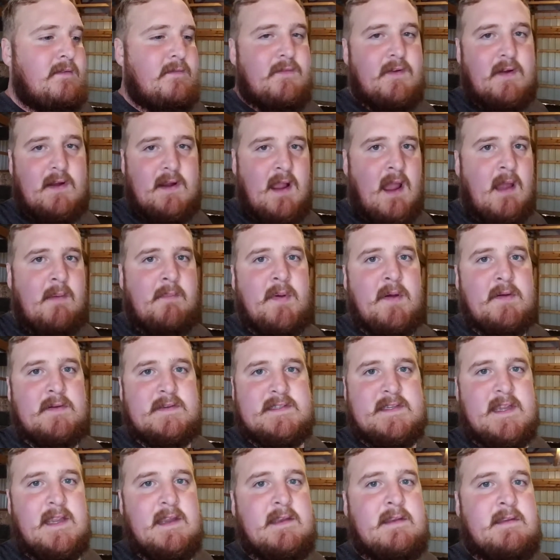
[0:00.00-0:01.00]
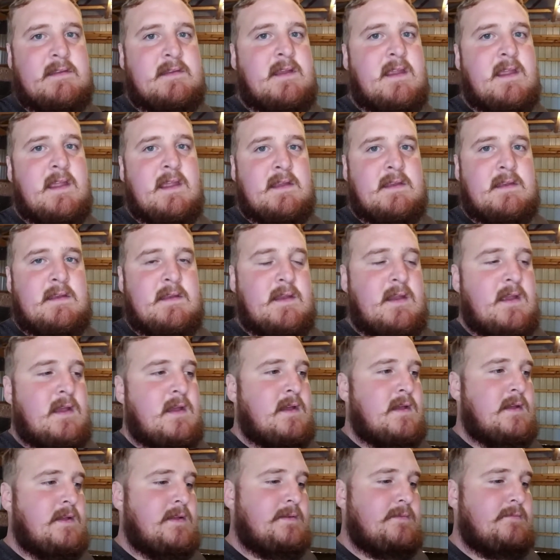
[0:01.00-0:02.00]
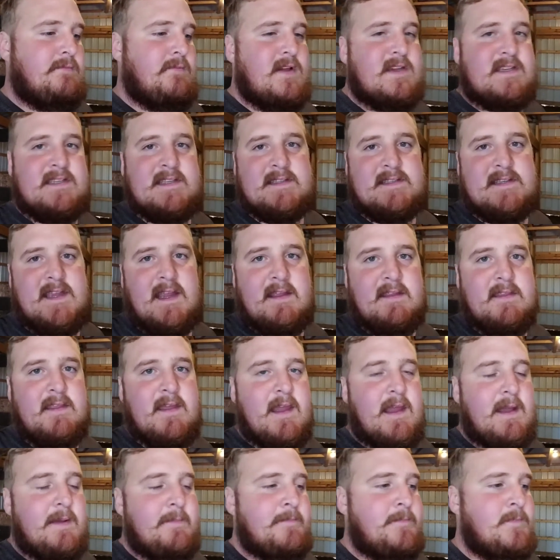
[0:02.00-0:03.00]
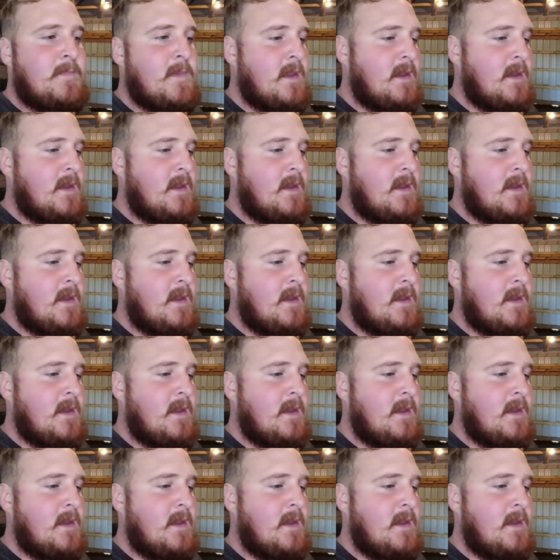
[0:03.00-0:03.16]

for composting and reasons like that.